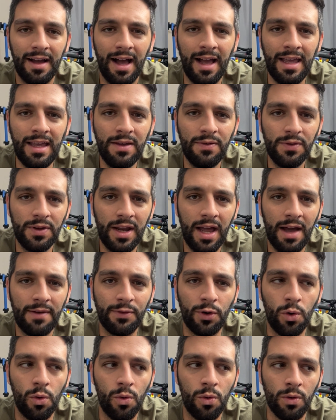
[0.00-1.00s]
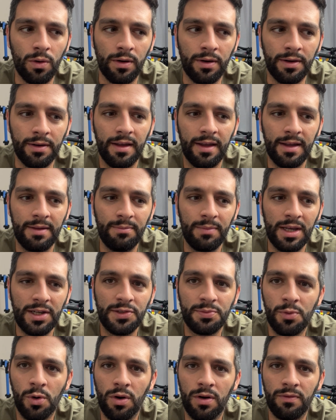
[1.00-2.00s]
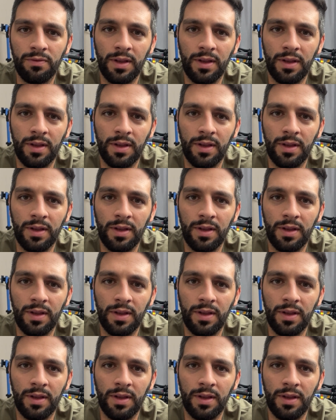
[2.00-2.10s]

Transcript: I even have a horn. It makes more of